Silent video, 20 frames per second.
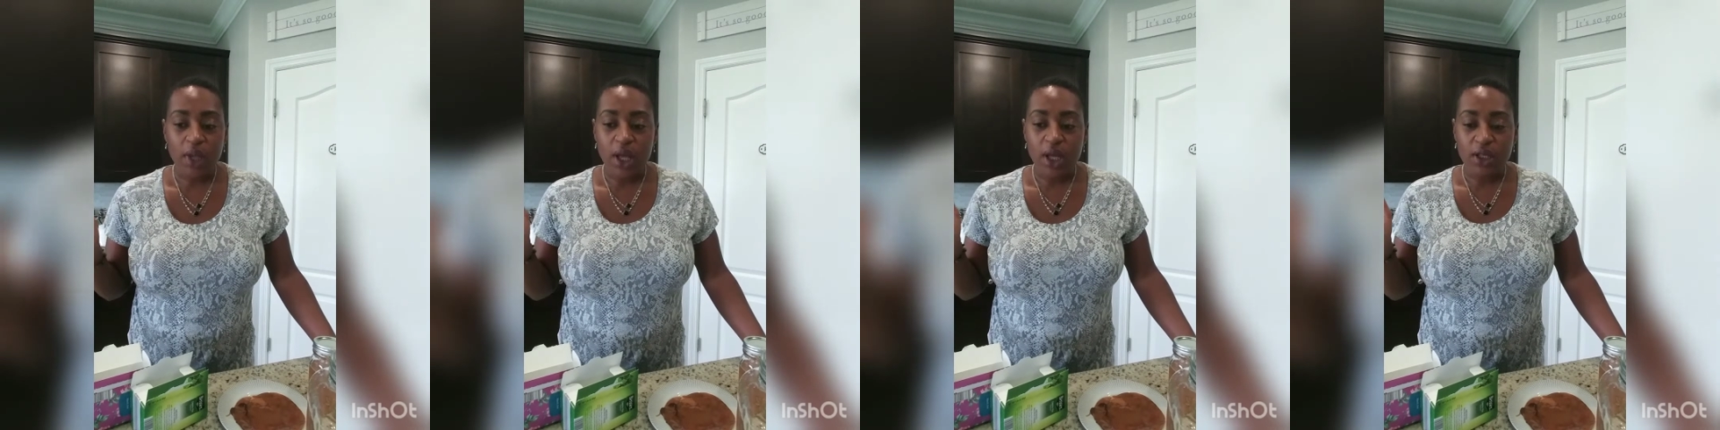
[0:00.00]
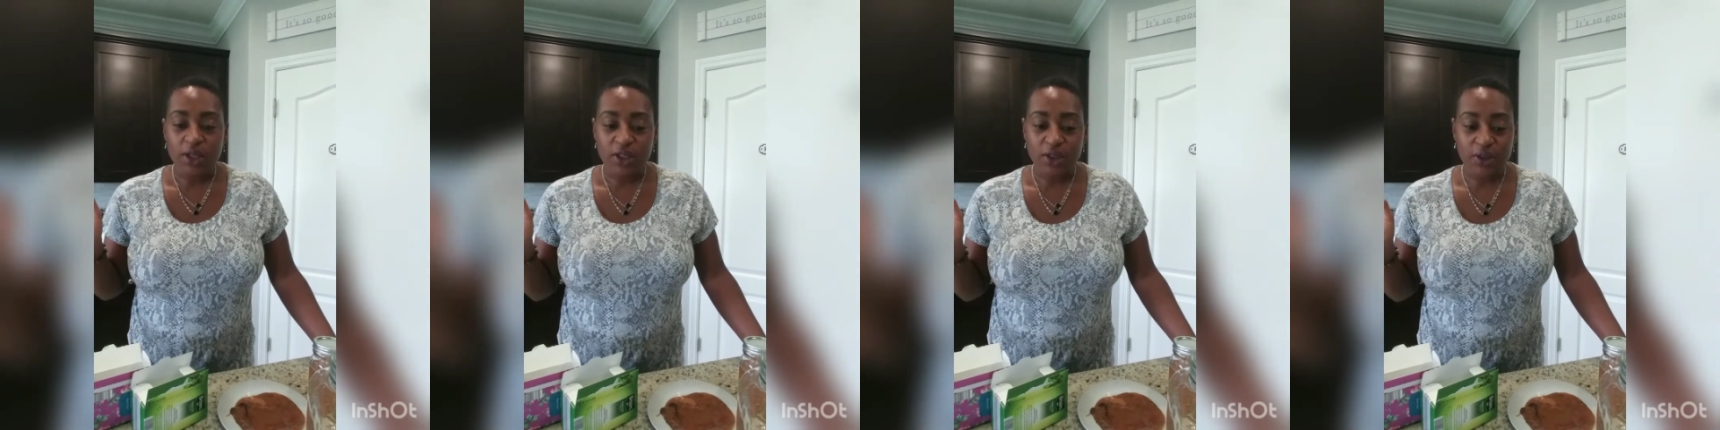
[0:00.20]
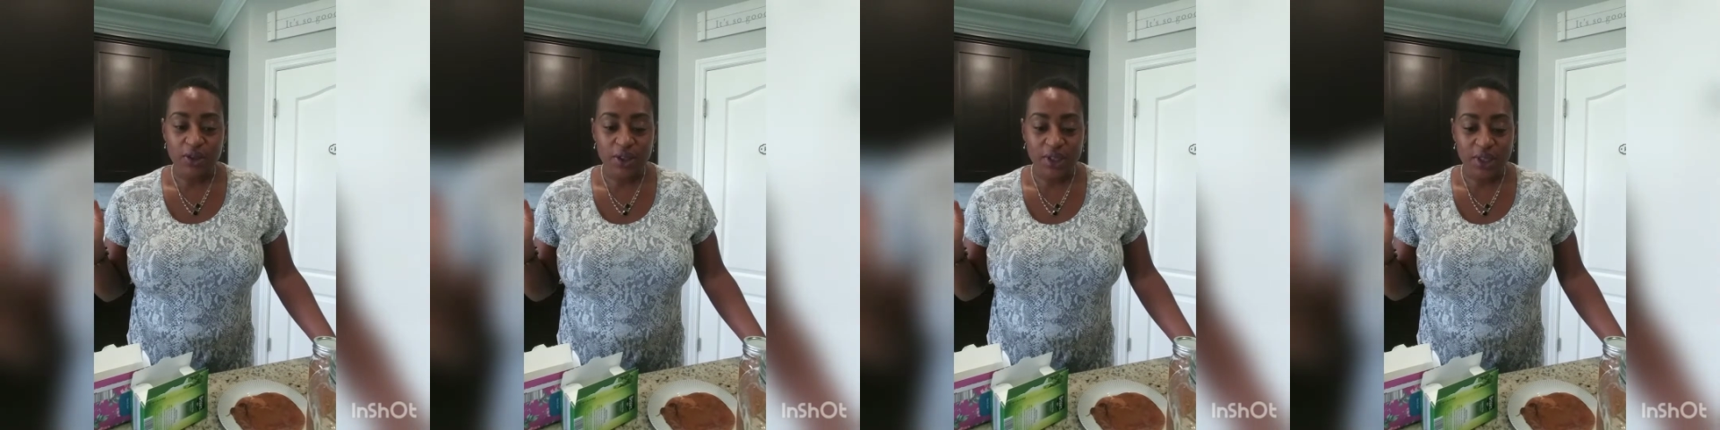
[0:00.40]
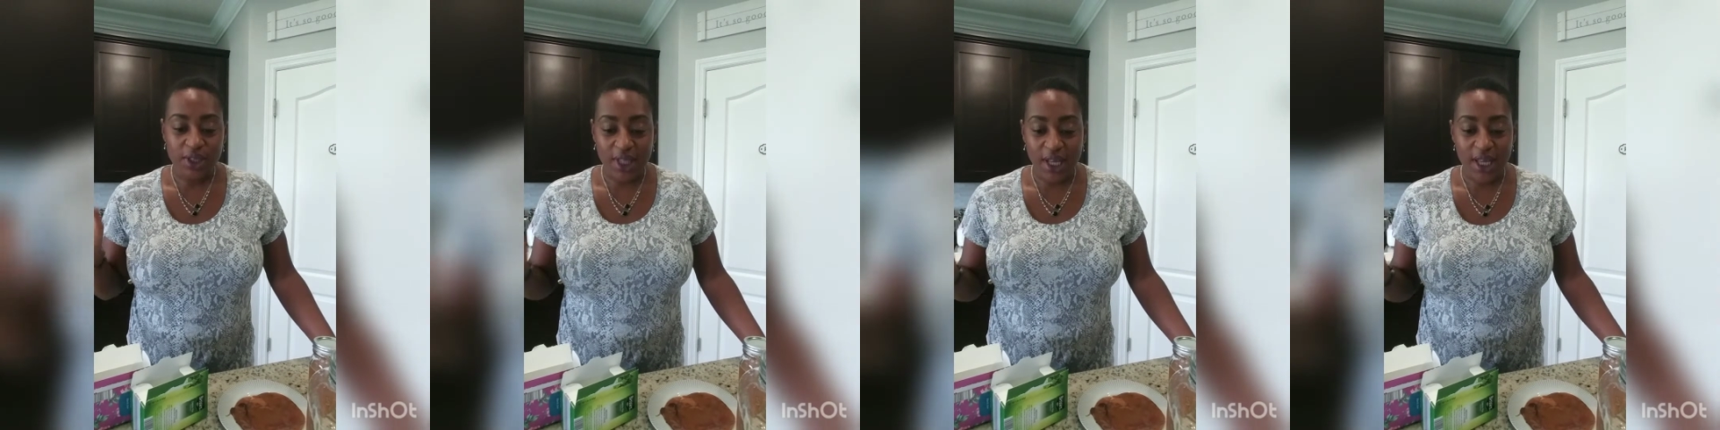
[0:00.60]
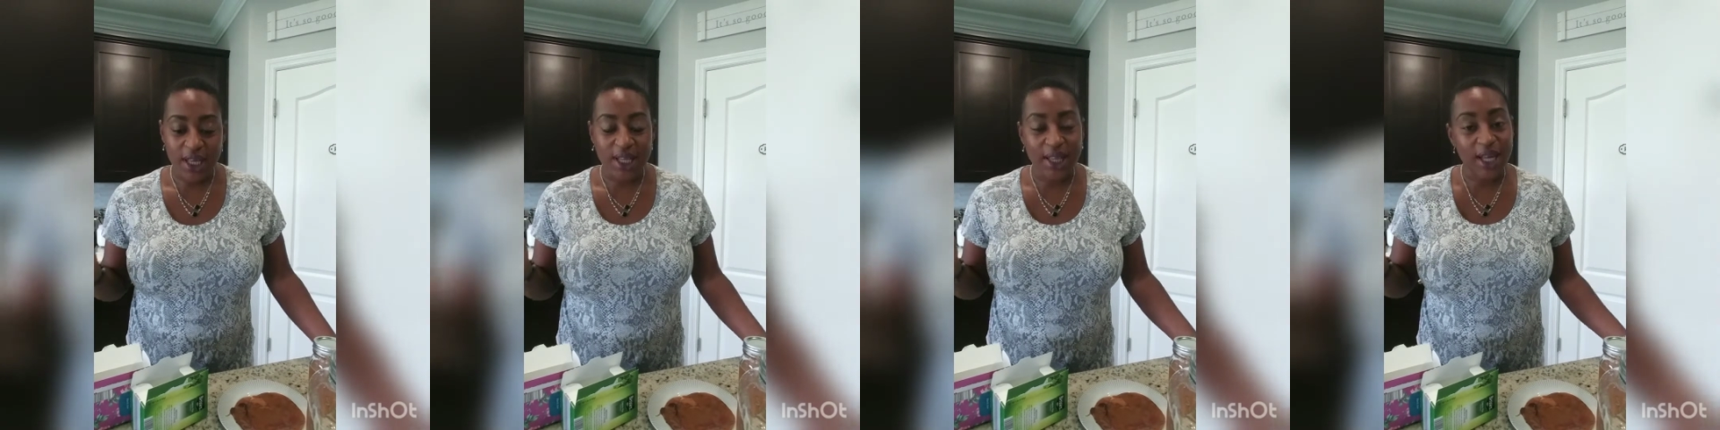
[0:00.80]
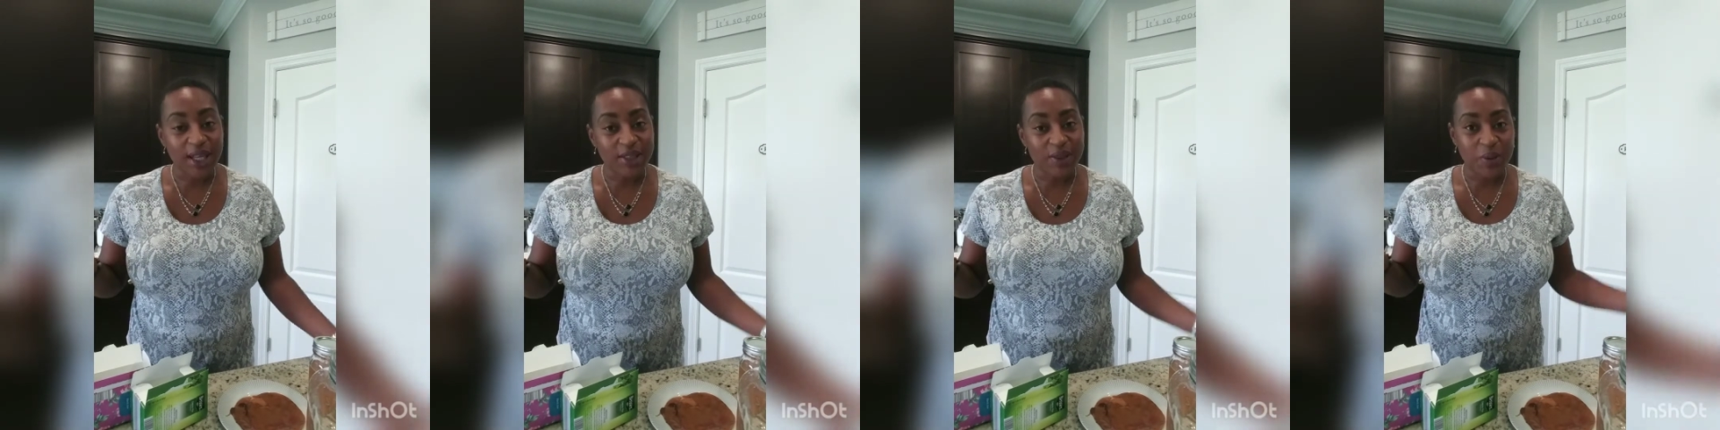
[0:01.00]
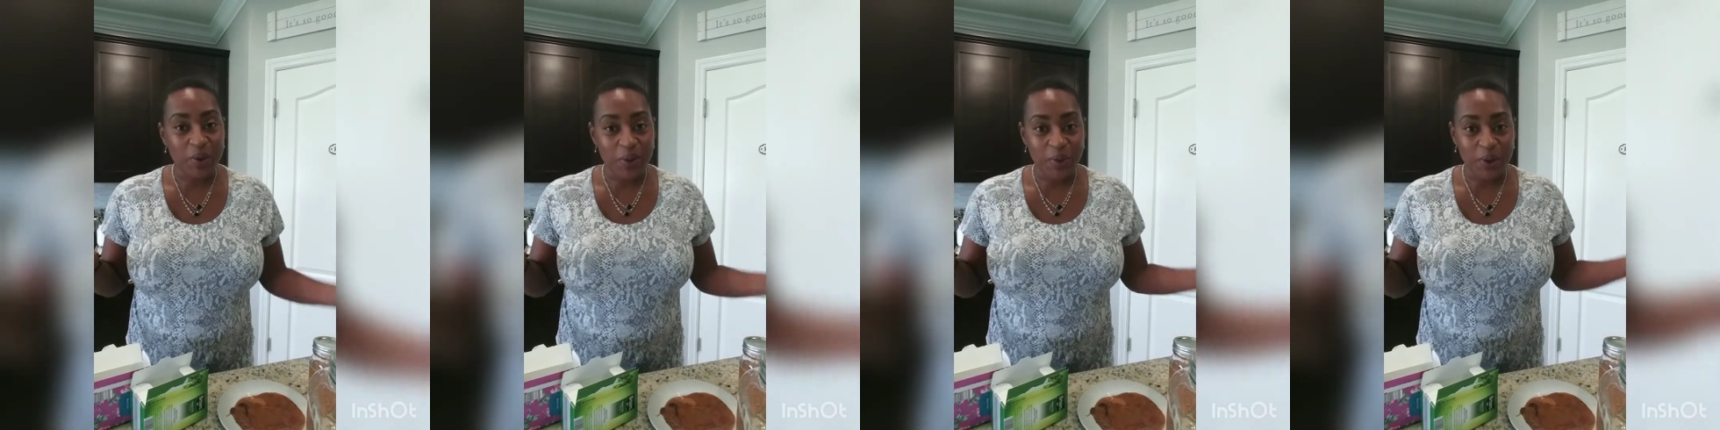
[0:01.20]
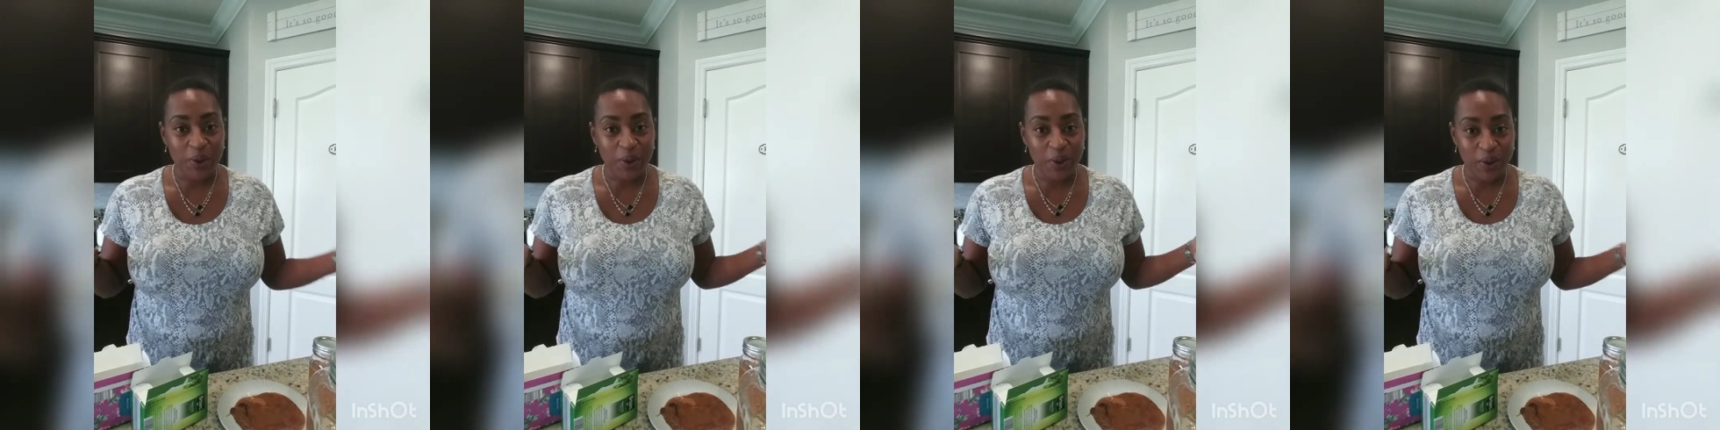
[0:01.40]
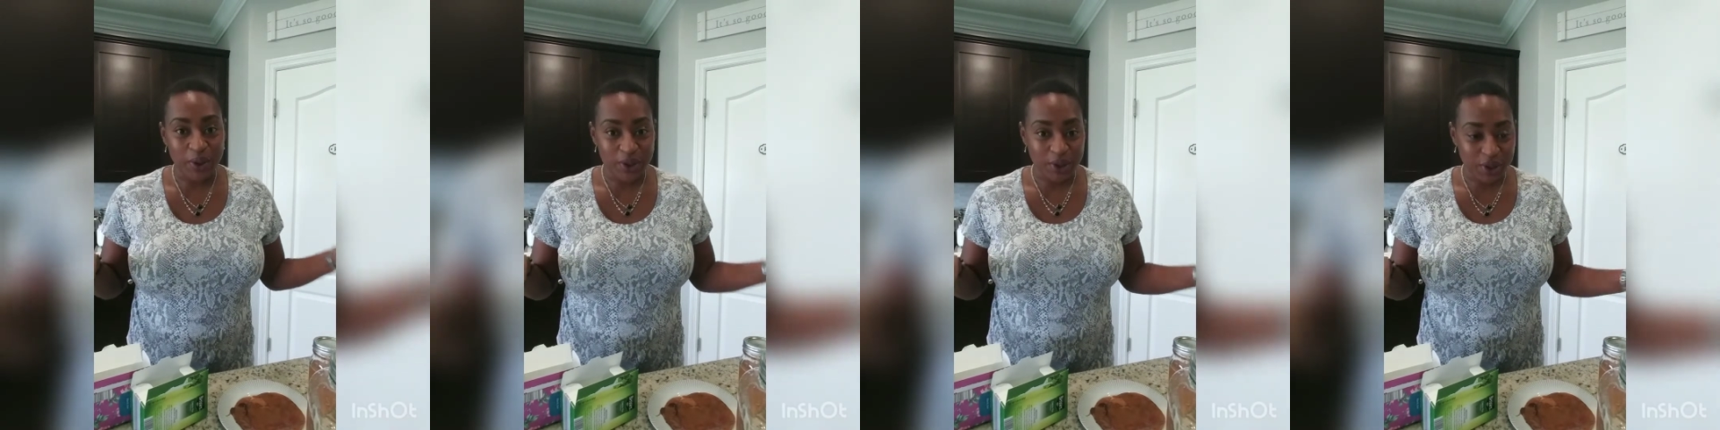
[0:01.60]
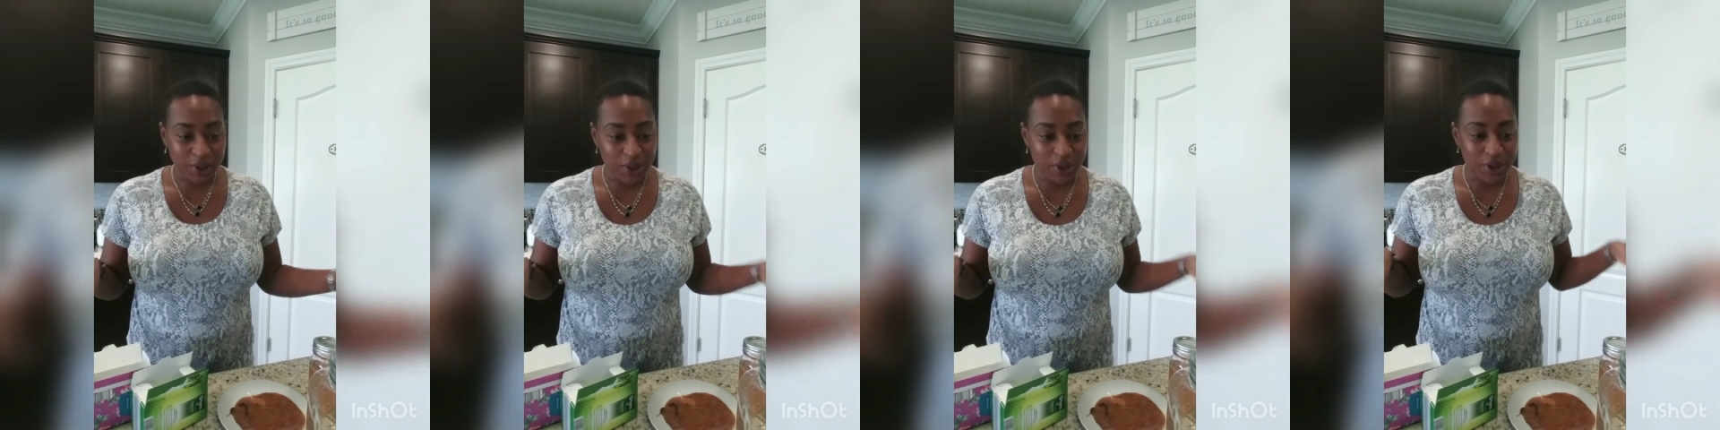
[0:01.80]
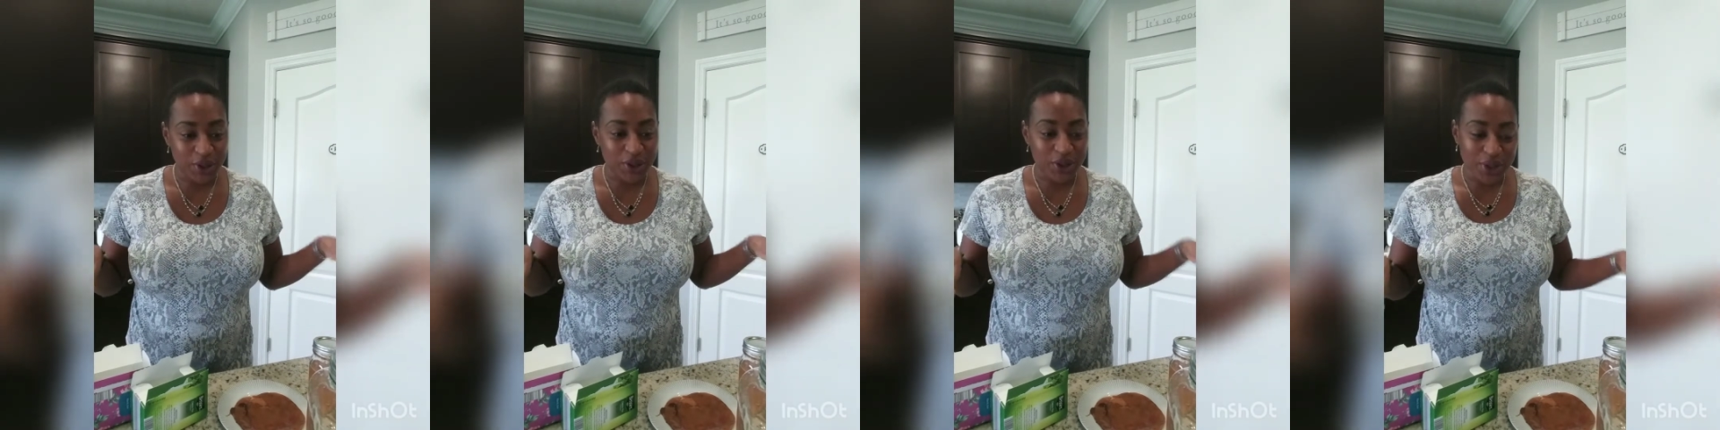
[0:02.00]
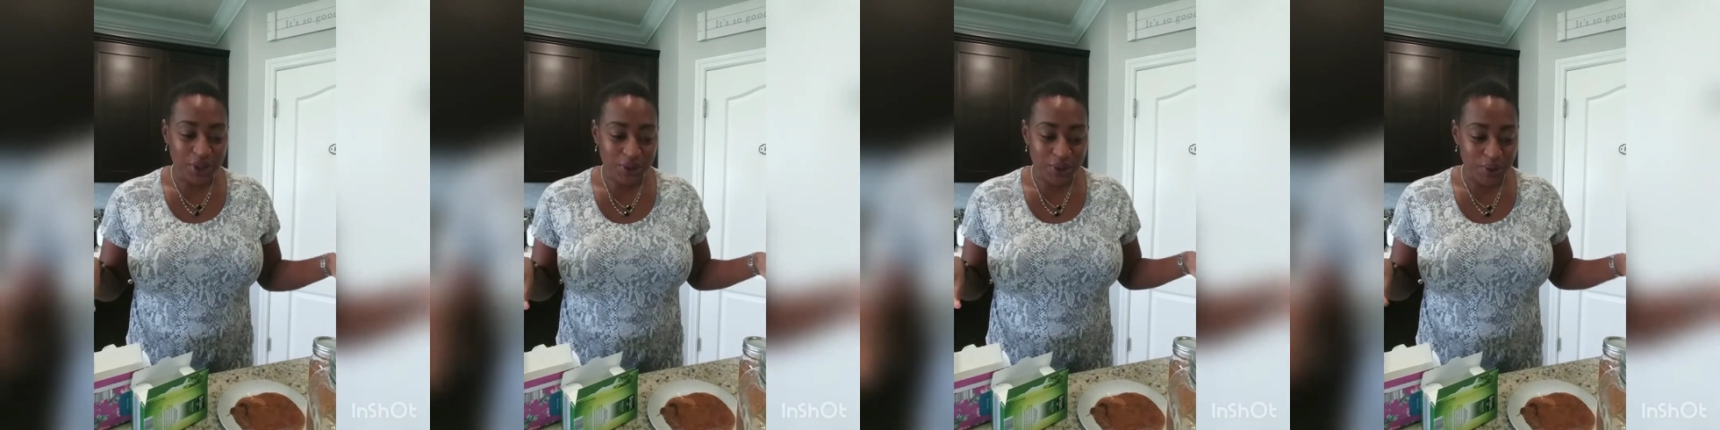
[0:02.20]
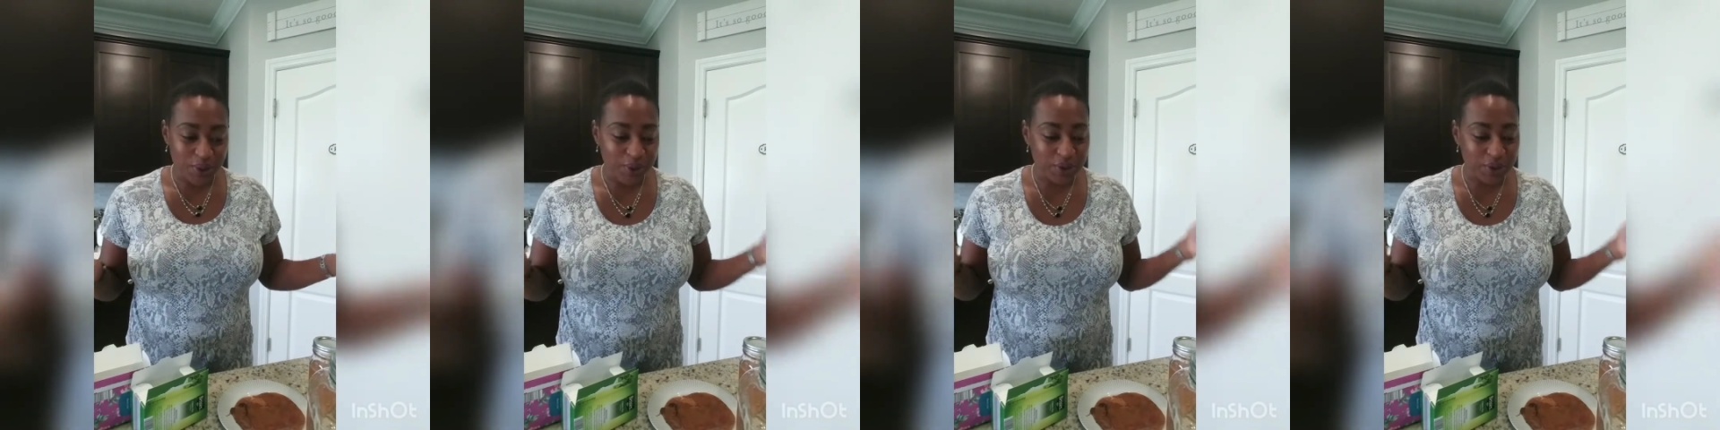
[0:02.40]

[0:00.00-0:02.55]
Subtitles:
So today that's what we're going to do.